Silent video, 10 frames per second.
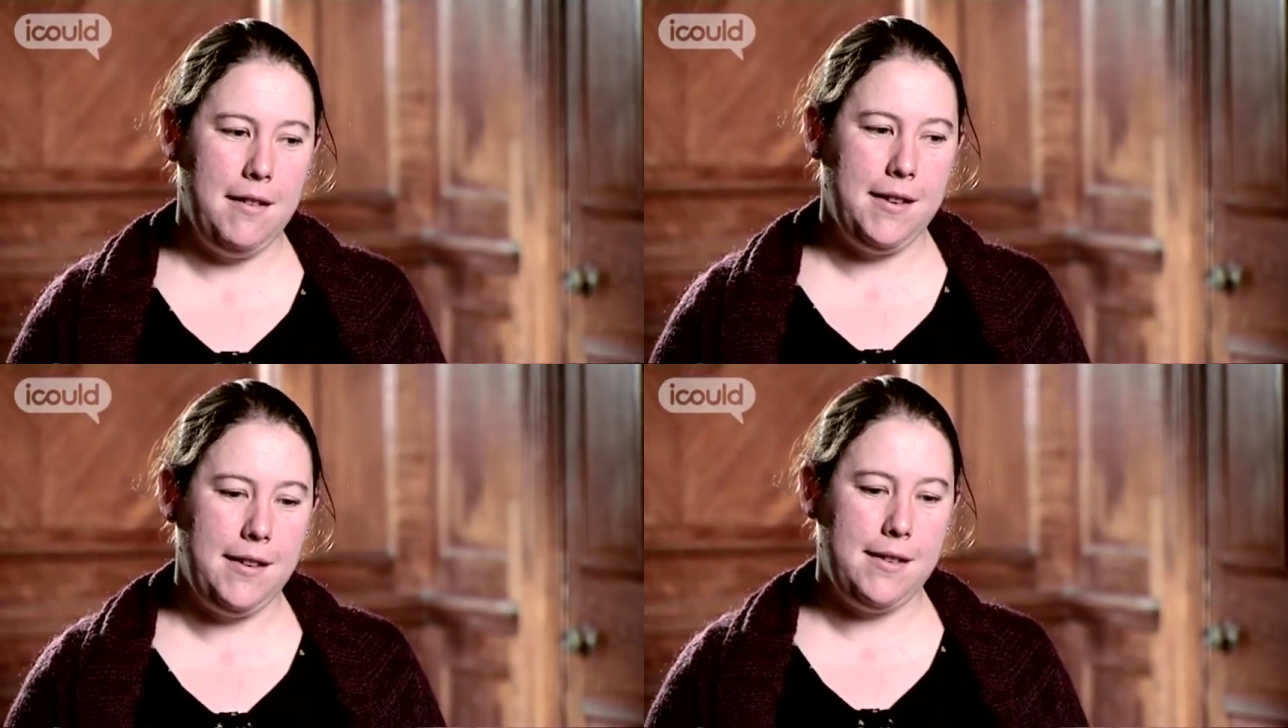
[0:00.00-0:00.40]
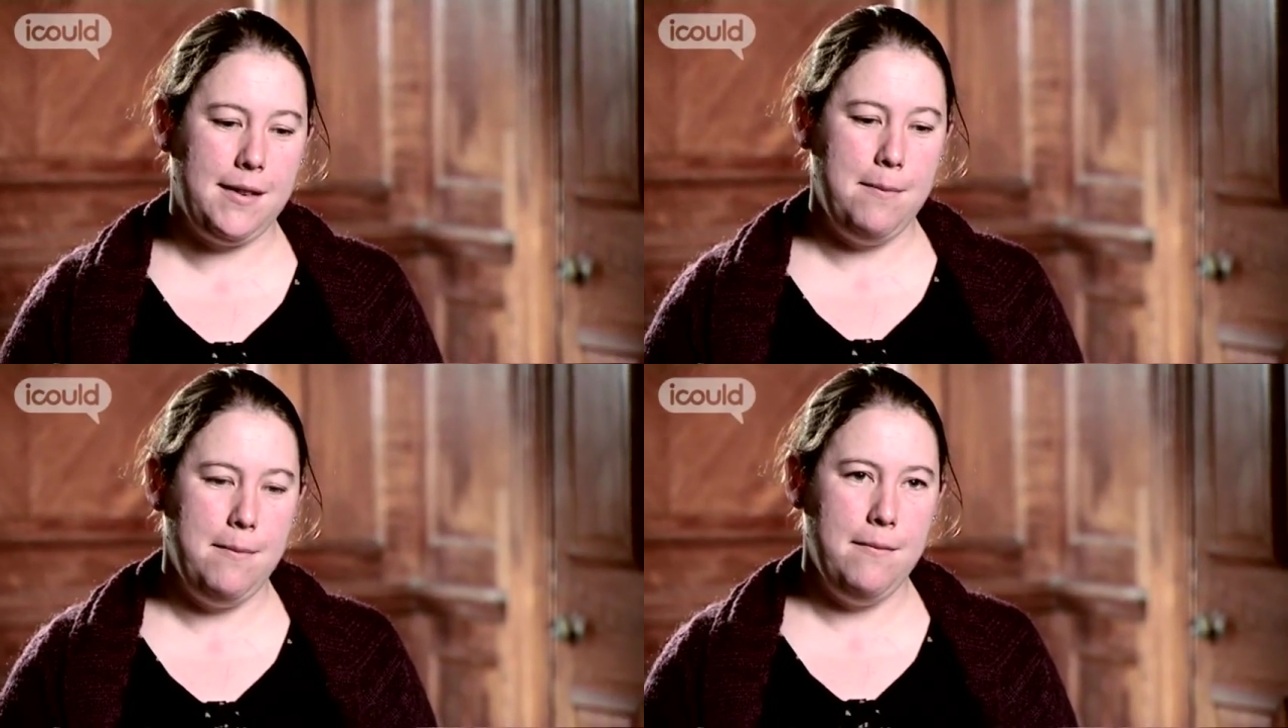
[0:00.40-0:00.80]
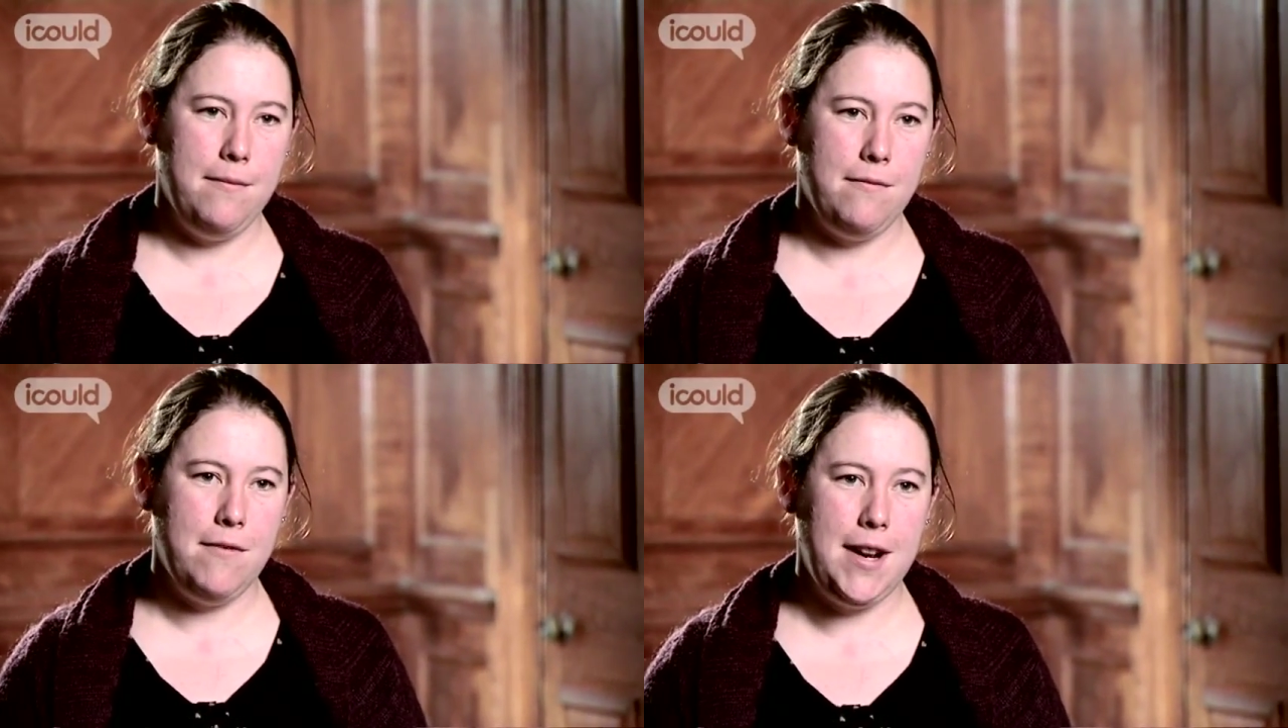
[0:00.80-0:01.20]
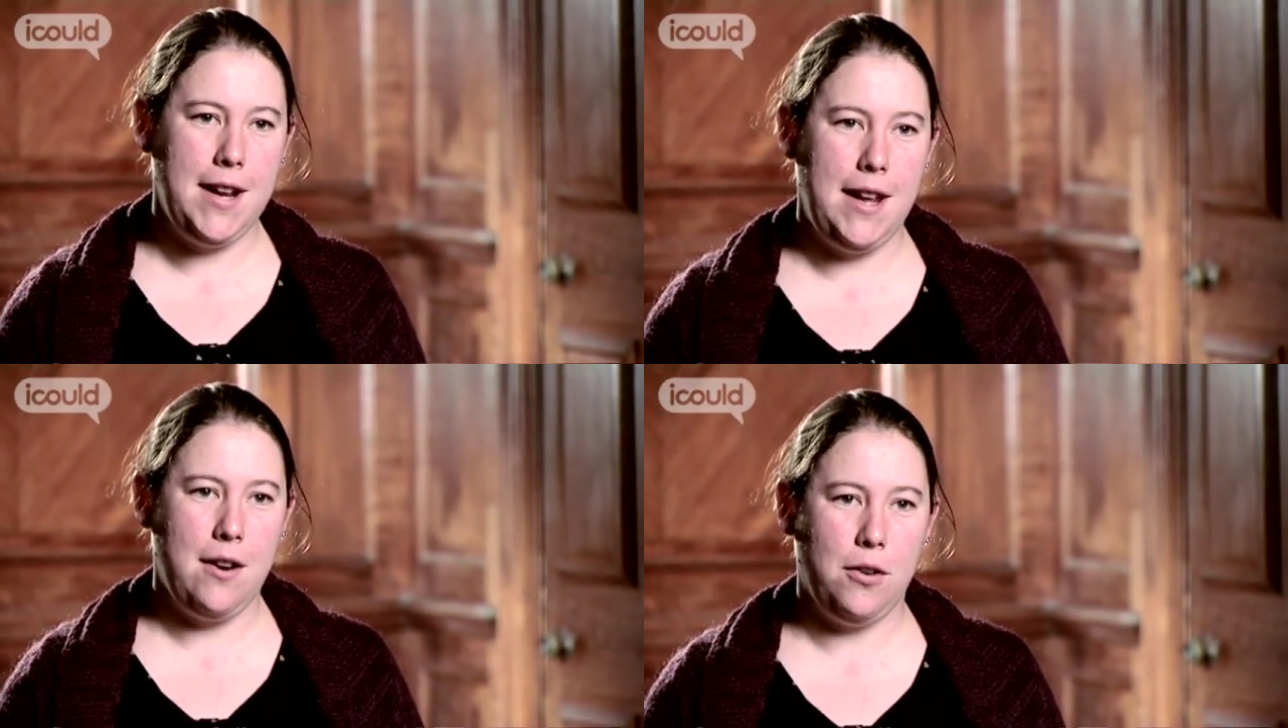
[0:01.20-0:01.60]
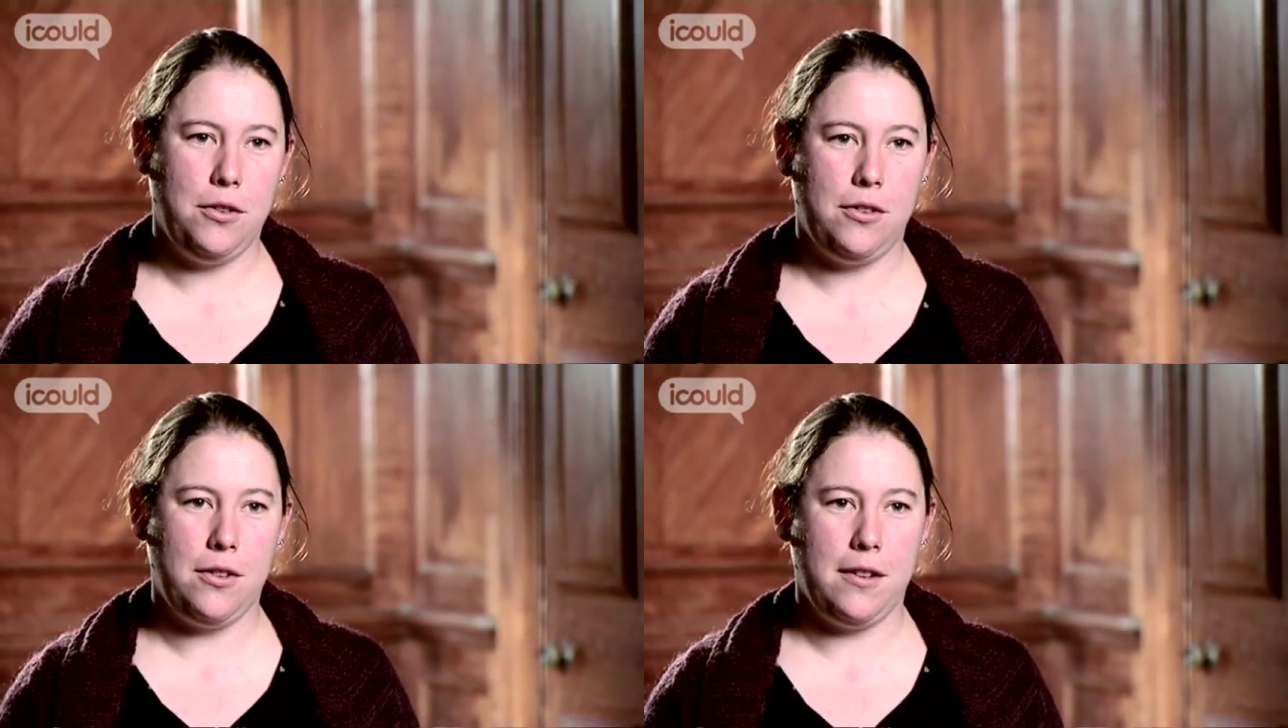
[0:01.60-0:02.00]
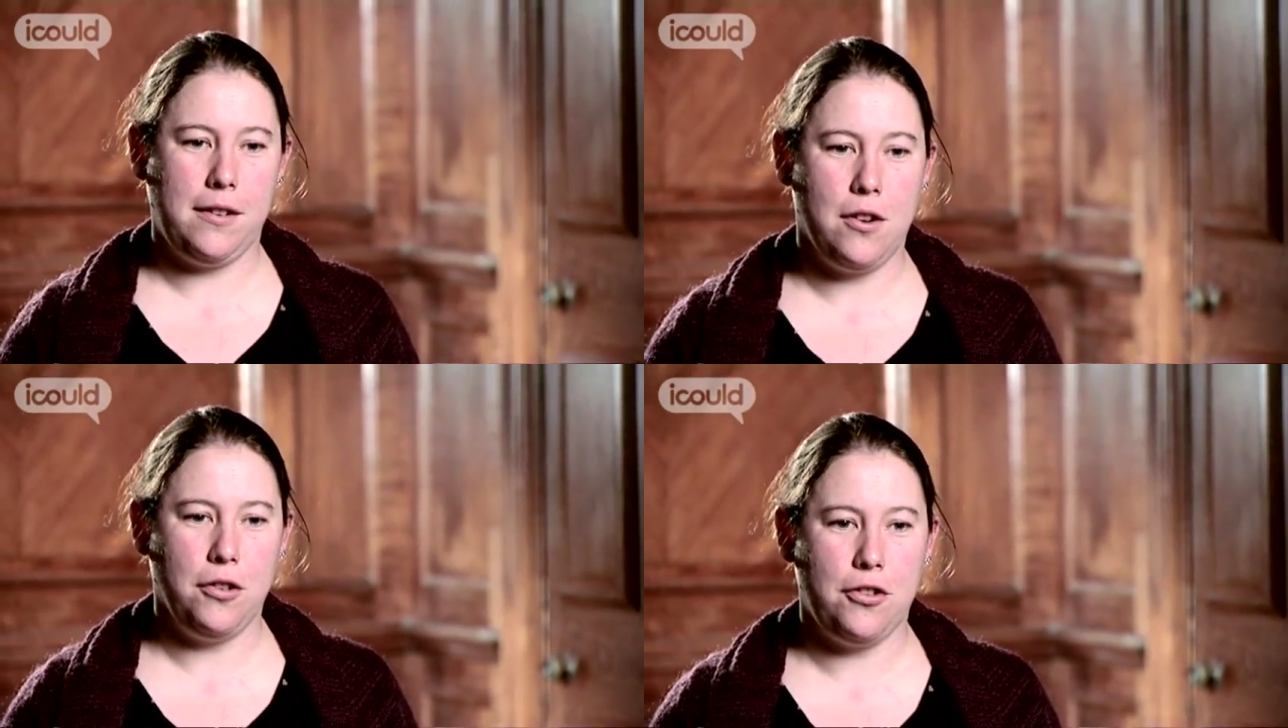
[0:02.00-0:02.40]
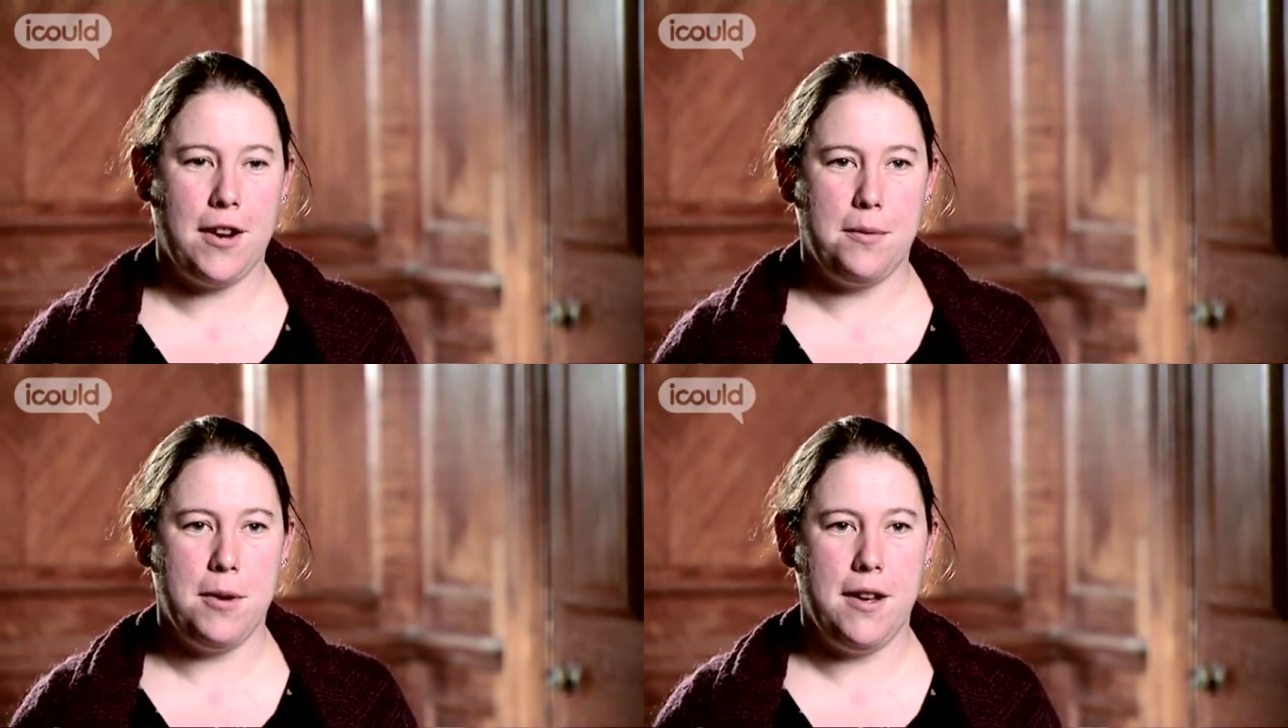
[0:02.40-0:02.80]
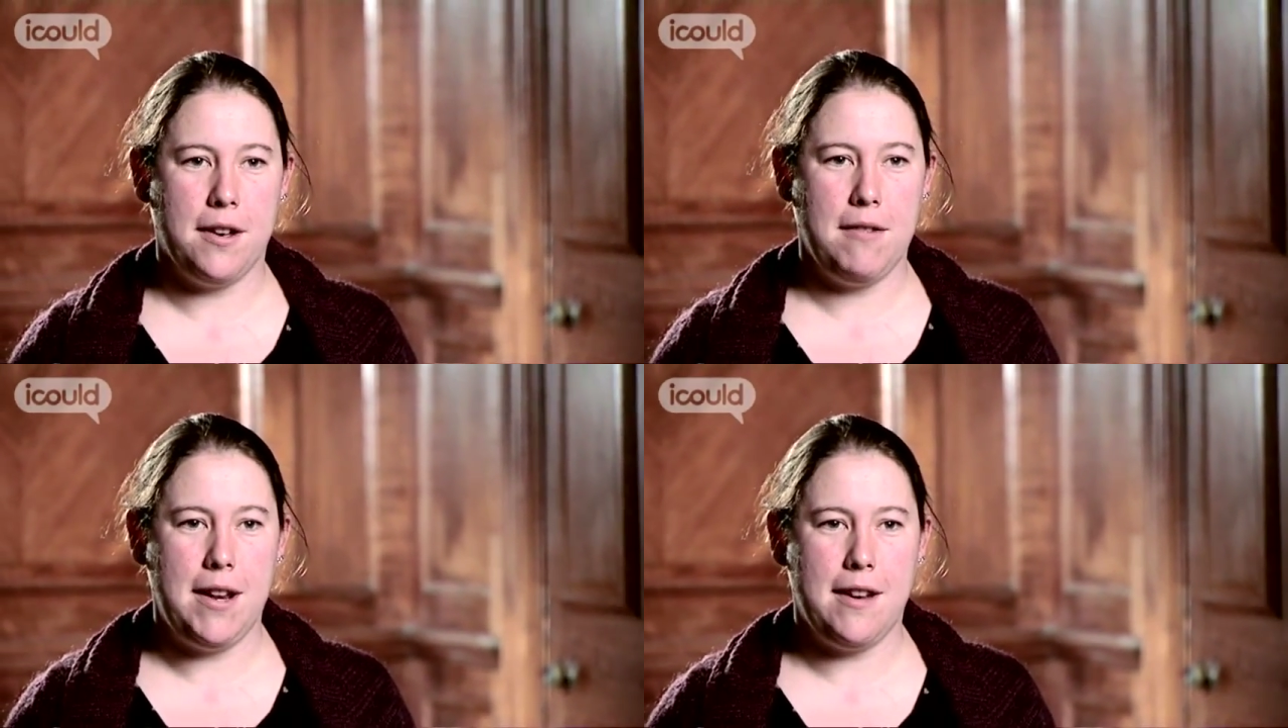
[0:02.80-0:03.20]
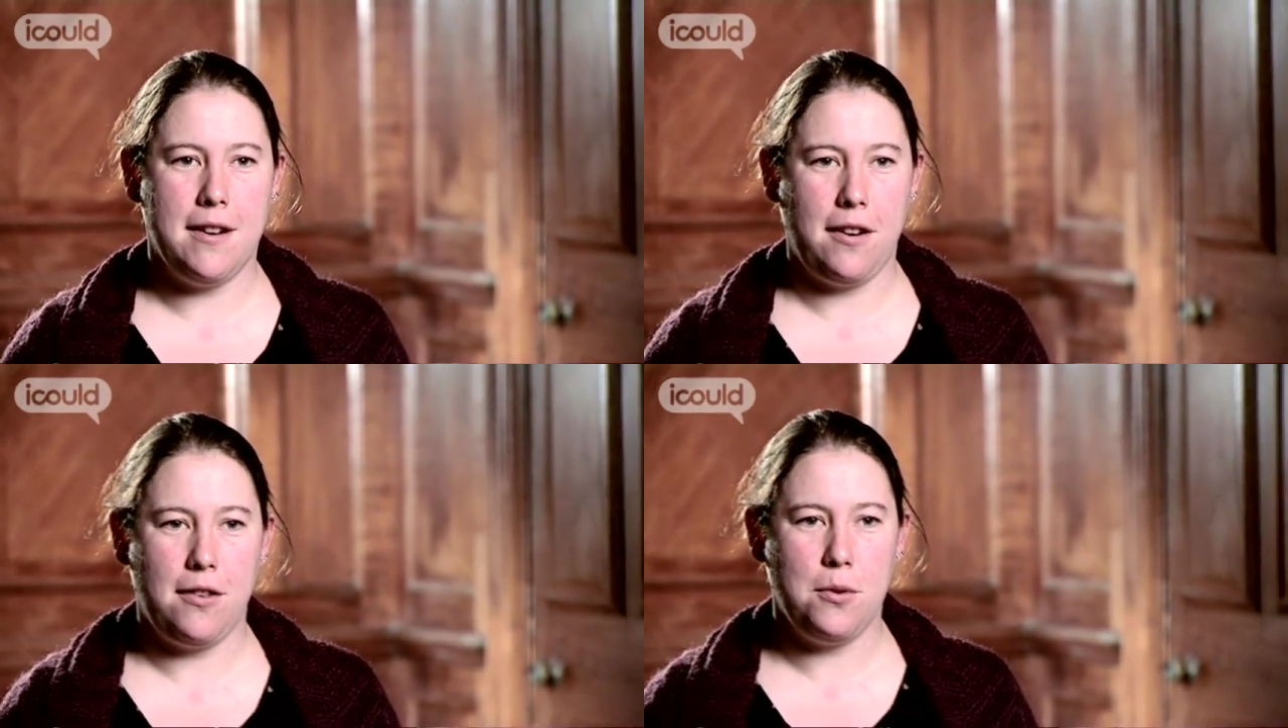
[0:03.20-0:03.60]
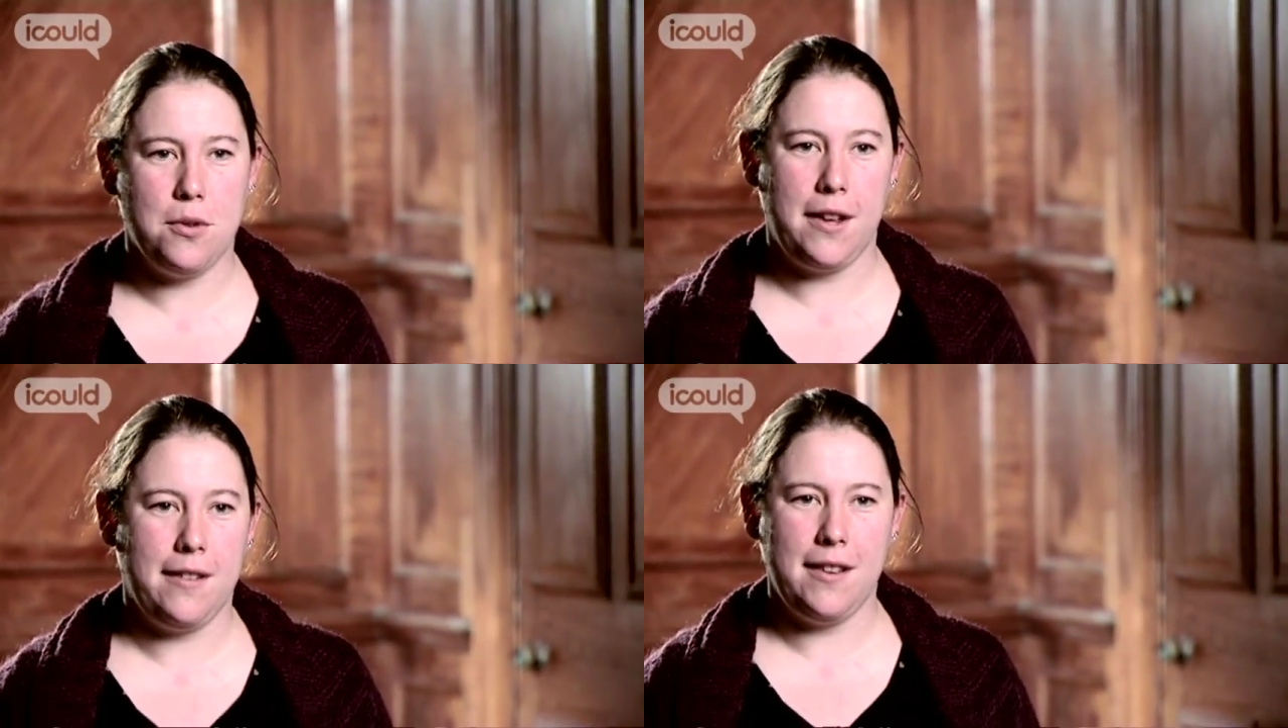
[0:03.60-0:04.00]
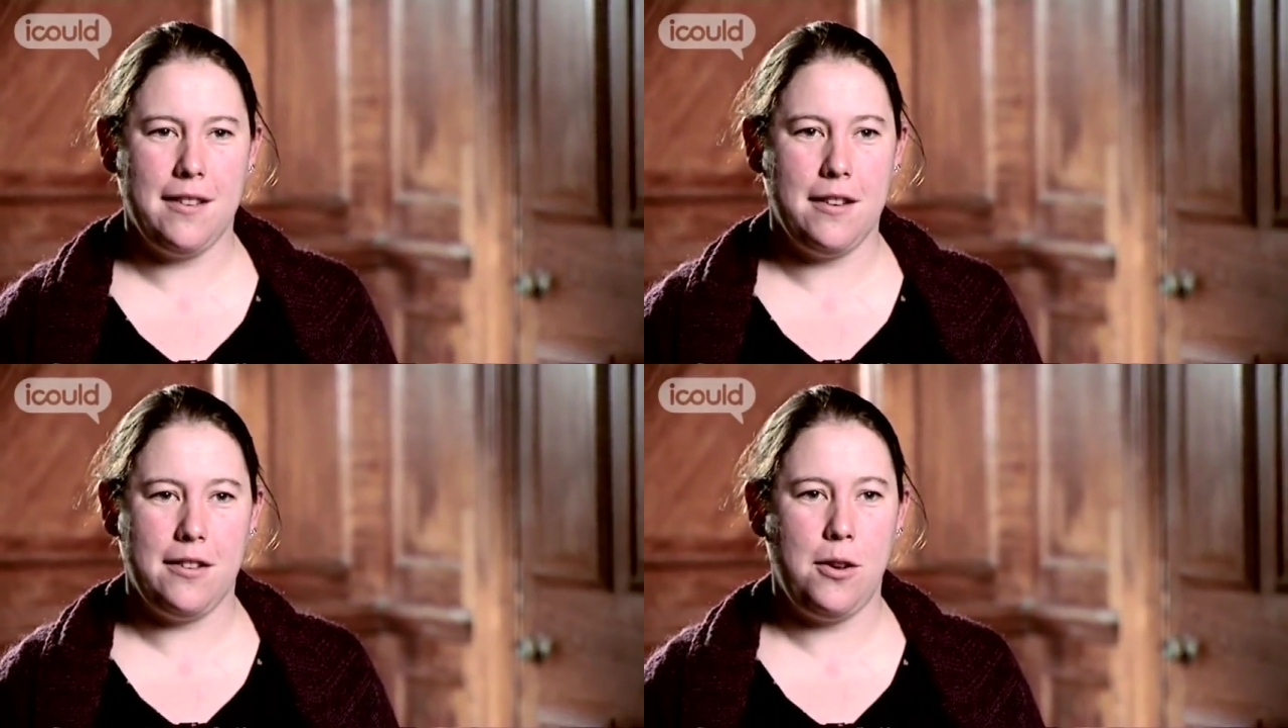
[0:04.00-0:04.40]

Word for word: I did some really odd contract work, really kind of short things like